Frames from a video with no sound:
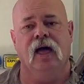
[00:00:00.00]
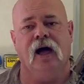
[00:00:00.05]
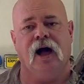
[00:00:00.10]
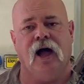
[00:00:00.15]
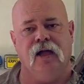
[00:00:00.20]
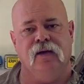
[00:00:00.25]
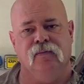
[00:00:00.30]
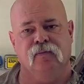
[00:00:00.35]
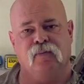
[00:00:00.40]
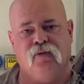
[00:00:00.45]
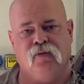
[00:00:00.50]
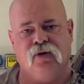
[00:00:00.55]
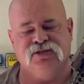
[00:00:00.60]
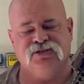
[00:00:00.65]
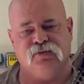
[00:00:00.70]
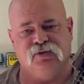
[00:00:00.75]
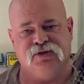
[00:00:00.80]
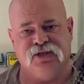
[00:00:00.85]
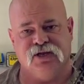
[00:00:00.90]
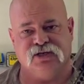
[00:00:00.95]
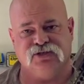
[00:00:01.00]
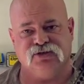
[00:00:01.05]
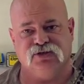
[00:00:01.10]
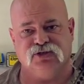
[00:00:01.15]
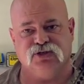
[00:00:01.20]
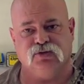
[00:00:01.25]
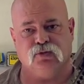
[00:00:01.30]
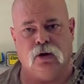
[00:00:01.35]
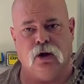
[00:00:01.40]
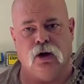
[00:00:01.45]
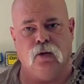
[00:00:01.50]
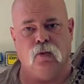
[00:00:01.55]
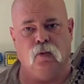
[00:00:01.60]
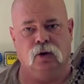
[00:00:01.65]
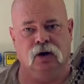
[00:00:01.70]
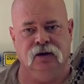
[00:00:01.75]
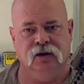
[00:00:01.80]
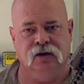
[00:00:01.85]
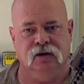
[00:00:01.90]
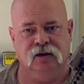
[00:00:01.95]
I had replaced it with an extra strong
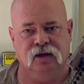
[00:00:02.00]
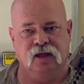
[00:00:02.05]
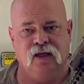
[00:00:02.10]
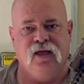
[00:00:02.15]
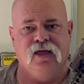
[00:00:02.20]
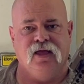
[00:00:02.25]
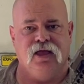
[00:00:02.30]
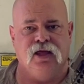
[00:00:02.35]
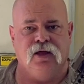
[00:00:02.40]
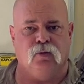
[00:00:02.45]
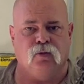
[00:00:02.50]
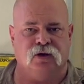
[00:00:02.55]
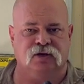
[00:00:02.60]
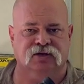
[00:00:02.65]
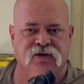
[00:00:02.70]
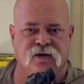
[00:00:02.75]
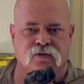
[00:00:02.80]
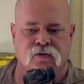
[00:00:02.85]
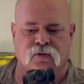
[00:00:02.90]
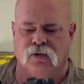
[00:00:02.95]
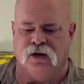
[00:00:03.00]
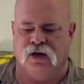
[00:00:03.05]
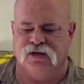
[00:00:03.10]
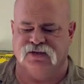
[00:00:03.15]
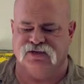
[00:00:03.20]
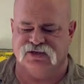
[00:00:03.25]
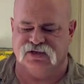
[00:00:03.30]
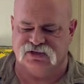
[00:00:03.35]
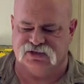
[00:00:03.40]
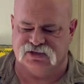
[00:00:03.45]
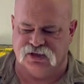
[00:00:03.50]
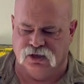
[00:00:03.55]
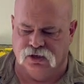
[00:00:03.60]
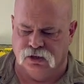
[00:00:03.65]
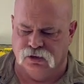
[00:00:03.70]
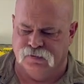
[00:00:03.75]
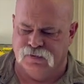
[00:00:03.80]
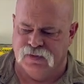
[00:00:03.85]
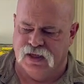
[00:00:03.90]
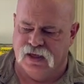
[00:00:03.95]
one. It worked otherwise.
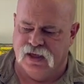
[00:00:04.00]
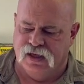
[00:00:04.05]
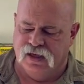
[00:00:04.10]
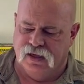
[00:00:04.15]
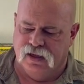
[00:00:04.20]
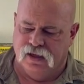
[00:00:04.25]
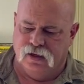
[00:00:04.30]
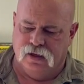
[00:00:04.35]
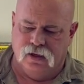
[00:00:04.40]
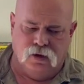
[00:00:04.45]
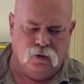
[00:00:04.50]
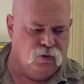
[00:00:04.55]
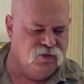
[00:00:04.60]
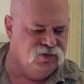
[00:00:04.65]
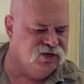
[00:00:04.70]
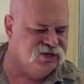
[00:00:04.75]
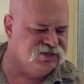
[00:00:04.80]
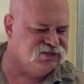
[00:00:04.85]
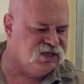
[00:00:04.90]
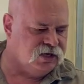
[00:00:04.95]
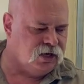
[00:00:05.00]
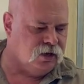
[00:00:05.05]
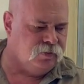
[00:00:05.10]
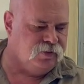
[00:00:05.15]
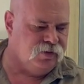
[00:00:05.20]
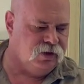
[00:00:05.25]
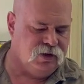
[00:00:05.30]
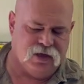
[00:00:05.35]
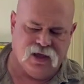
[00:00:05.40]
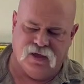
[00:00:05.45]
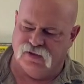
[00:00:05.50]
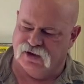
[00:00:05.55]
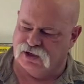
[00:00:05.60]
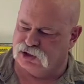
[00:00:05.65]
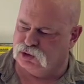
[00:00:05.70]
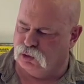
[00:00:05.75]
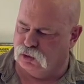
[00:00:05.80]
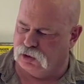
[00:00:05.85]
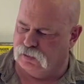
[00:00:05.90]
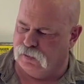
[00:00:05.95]
So with this setup and the
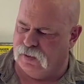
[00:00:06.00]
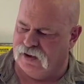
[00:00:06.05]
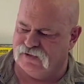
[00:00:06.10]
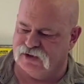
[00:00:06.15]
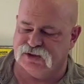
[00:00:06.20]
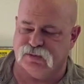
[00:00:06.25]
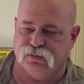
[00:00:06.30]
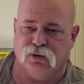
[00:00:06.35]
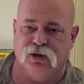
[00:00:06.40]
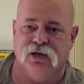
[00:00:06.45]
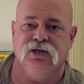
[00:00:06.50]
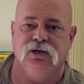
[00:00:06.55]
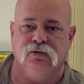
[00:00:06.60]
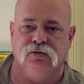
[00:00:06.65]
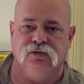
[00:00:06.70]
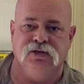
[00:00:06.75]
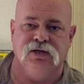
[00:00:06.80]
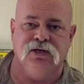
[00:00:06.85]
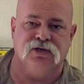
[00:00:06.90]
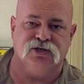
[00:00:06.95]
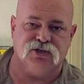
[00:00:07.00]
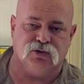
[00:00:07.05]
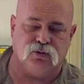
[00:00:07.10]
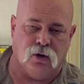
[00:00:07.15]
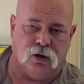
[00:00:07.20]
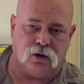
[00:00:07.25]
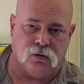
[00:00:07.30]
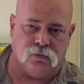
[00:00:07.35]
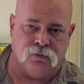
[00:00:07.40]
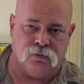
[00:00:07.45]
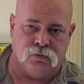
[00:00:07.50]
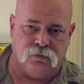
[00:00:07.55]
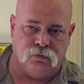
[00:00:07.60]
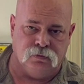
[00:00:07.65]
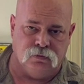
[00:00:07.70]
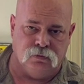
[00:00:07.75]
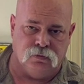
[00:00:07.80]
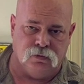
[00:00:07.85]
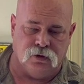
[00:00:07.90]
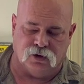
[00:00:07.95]
shorter buffer spring, you need a shorter
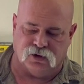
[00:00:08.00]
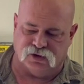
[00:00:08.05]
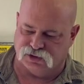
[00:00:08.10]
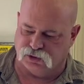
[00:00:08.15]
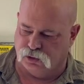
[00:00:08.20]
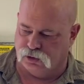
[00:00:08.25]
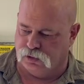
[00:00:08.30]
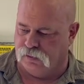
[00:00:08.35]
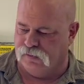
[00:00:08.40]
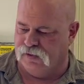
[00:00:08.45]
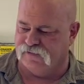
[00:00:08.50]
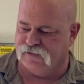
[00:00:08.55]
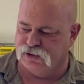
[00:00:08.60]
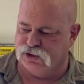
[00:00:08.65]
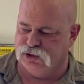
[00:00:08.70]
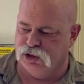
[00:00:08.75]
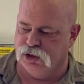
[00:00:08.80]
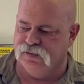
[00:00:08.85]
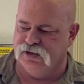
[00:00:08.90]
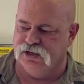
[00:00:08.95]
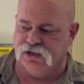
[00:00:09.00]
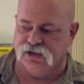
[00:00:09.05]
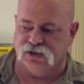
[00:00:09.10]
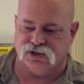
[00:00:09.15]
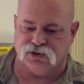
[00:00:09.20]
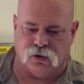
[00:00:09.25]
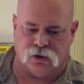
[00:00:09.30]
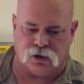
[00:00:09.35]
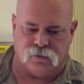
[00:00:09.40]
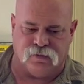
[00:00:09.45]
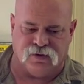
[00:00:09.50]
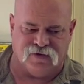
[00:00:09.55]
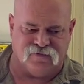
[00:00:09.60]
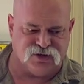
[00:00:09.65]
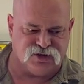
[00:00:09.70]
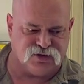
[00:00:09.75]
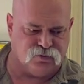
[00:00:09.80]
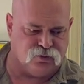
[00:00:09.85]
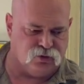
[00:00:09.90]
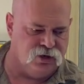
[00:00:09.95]
buffer tube. You need a stronger buffer
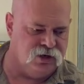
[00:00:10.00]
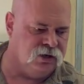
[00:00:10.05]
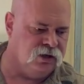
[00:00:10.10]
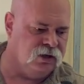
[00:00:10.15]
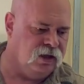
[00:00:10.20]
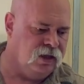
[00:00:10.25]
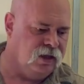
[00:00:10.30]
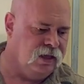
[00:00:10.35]
spring.